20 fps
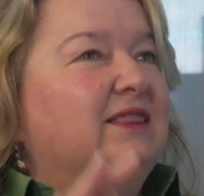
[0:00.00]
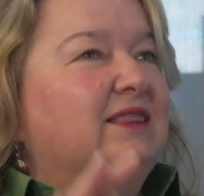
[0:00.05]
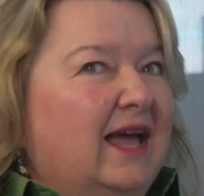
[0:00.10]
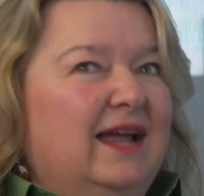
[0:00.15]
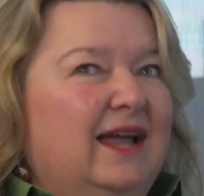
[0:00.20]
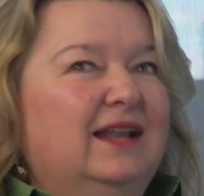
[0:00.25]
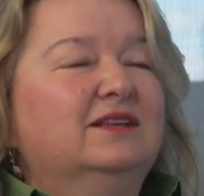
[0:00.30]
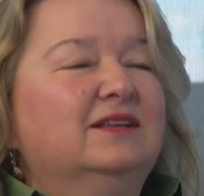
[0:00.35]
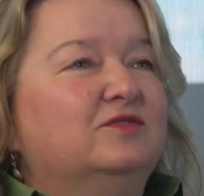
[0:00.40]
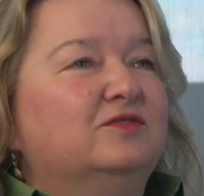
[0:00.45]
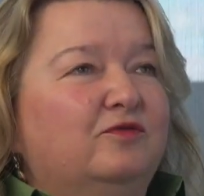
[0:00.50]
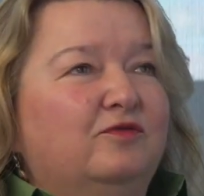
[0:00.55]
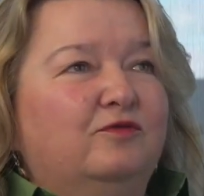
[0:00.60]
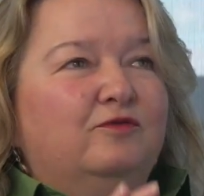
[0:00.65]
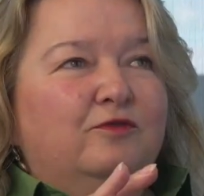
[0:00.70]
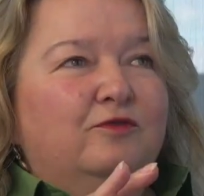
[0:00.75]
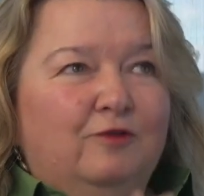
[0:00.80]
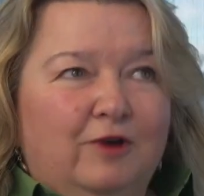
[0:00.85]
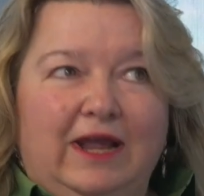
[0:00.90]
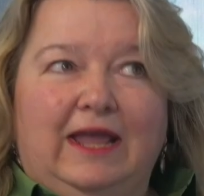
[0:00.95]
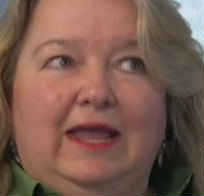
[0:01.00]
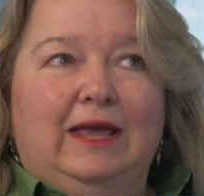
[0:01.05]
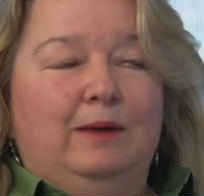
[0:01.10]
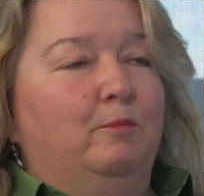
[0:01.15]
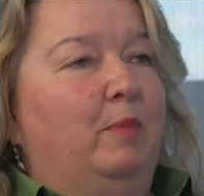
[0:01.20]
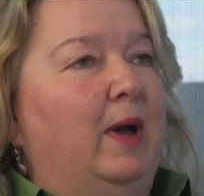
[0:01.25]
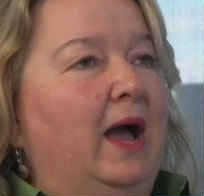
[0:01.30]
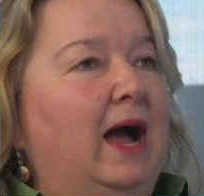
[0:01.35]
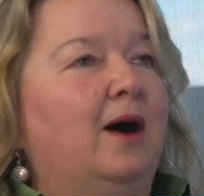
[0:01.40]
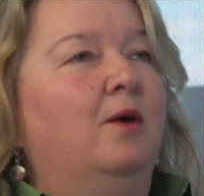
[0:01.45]
That is
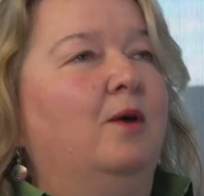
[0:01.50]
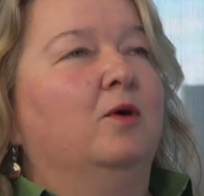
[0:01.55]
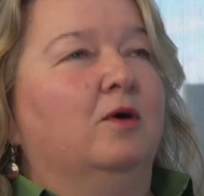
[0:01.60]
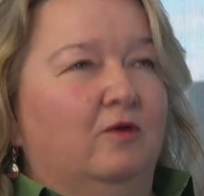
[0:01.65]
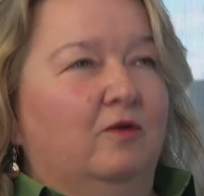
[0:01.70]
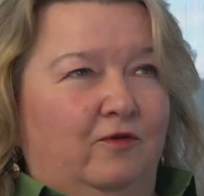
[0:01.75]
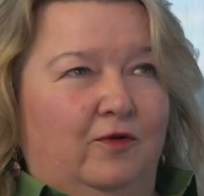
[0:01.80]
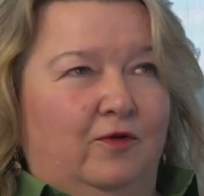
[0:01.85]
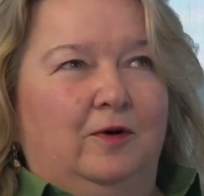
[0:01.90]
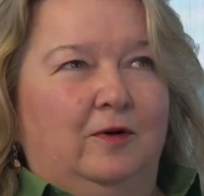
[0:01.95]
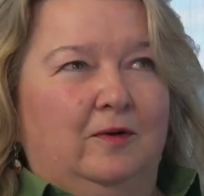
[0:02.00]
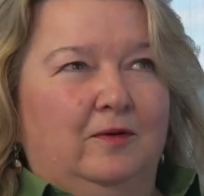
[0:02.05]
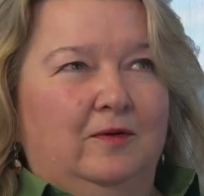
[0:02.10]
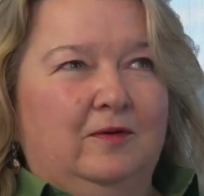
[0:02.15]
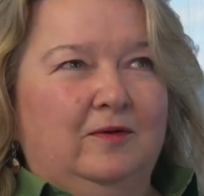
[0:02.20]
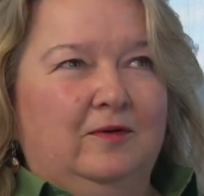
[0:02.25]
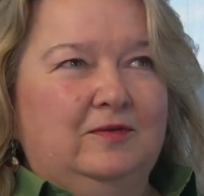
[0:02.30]
freaking powerful.